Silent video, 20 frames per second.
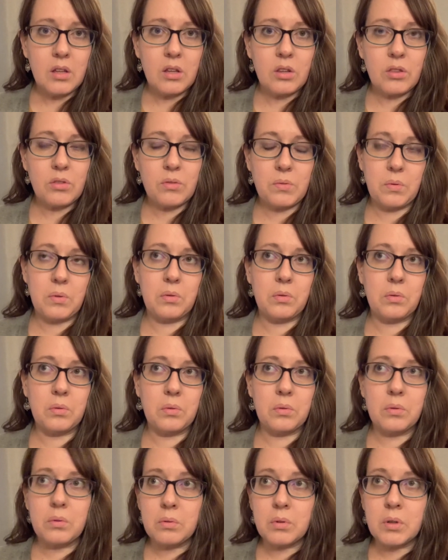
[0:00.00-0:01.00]

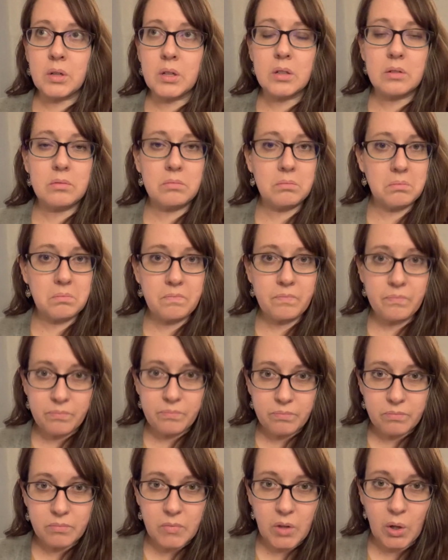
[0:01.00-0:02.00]
through
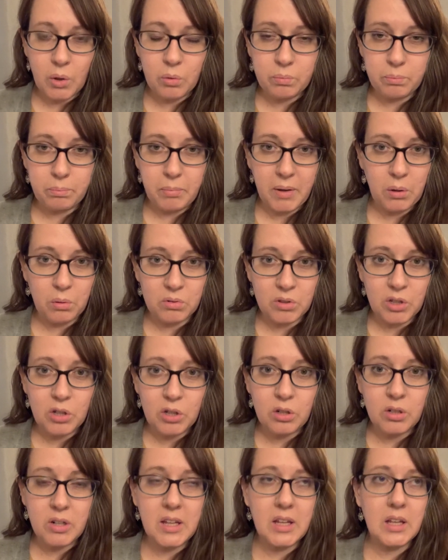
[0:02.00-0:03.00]
my own
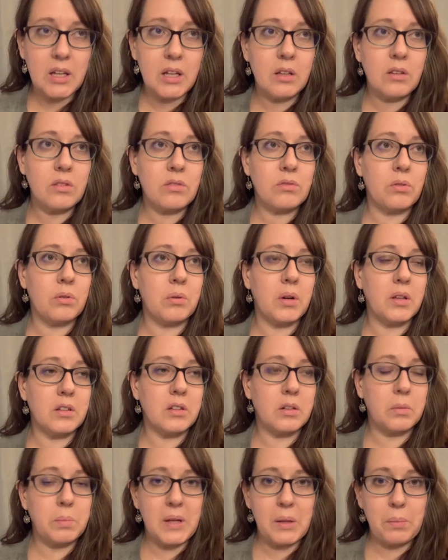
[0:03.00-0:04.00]
learning, through other
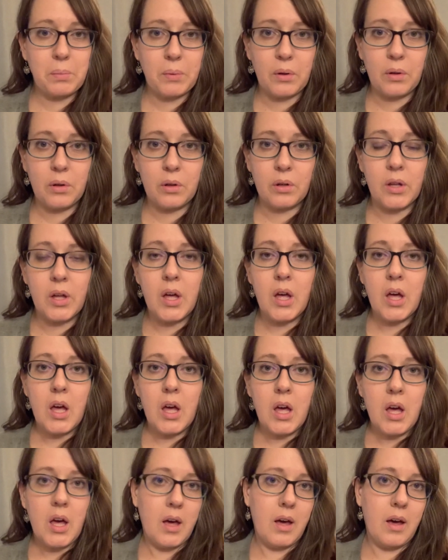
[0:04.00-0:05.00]
people,
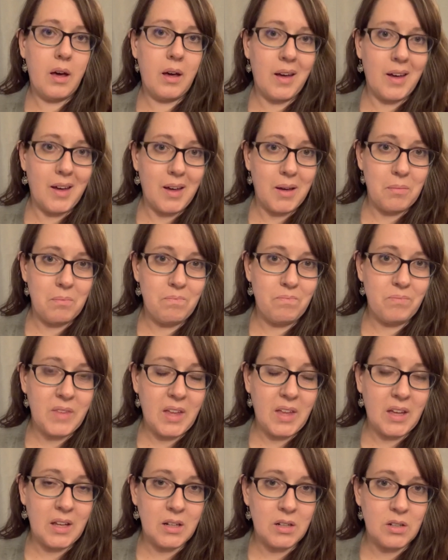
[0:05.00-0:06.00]

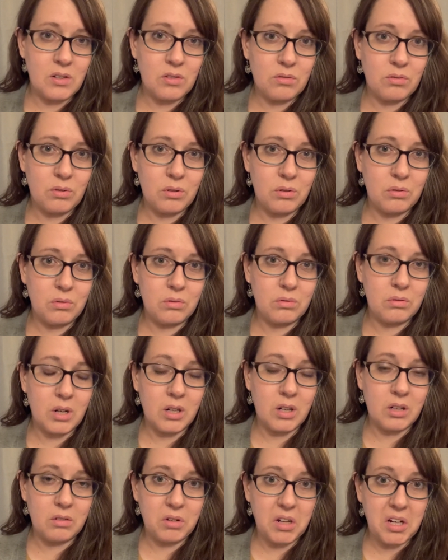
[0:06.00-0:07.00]
and through
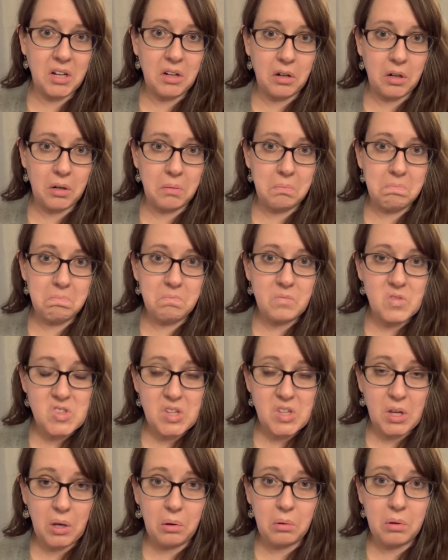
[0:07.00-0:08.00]
our creator.
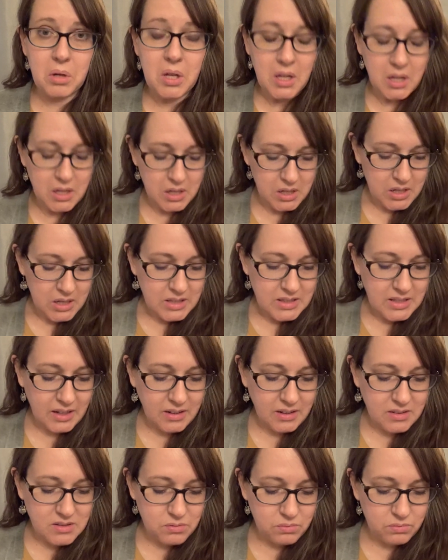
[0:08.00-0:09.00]
So
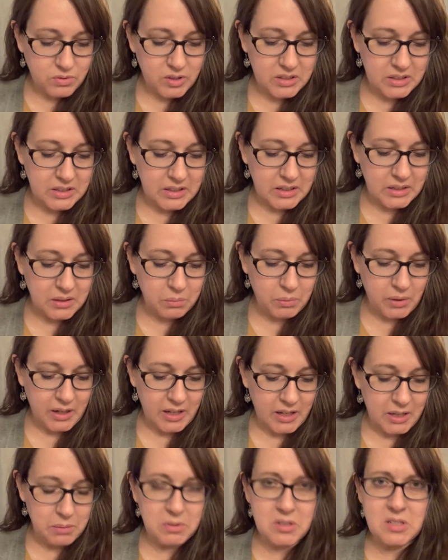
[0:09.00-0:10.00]
that's really
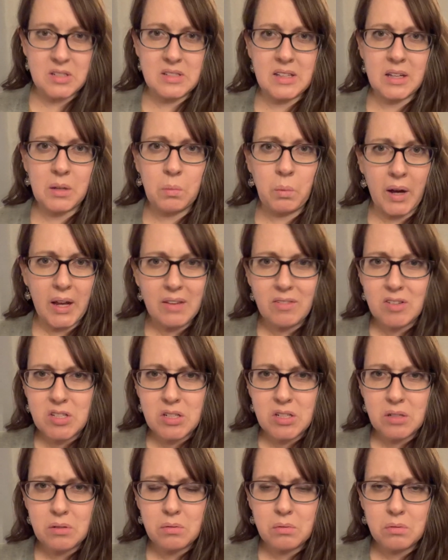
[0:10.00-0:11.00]
why. But she's like, why haven't
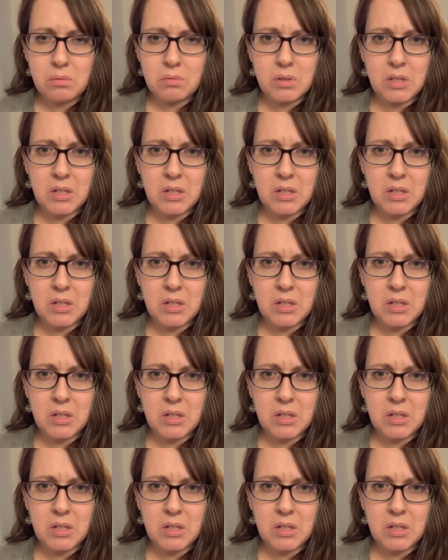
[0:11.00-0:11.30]
you,